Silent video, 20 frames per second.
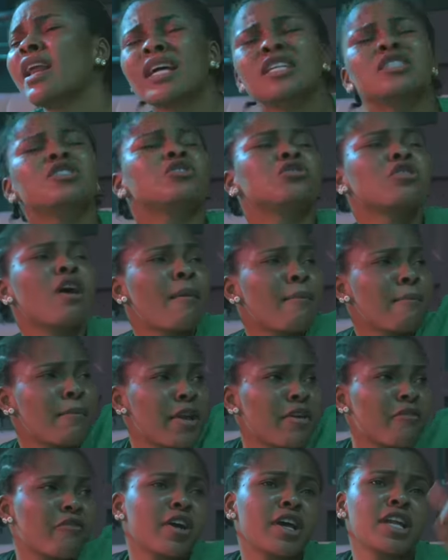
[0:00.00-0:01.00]
Then stop
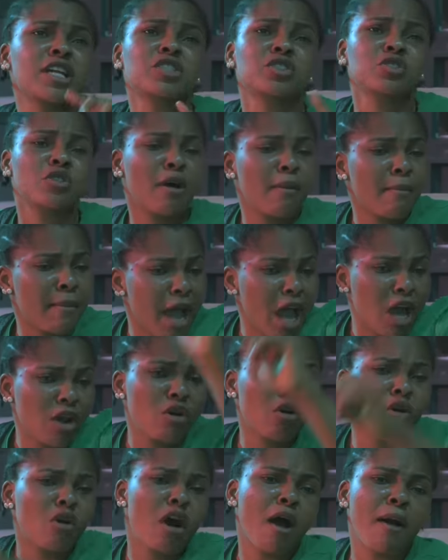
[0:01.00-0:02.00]
me for this door, man.
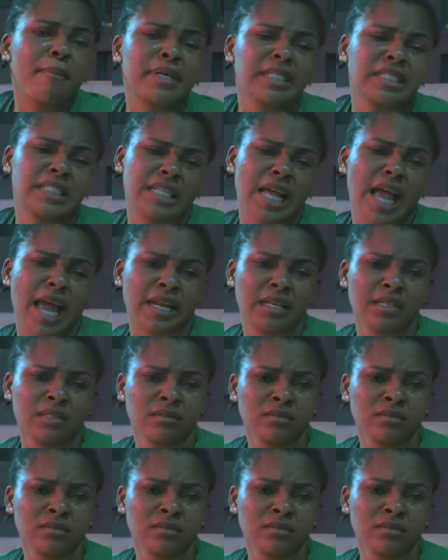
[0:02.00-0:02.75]
Don't come inside.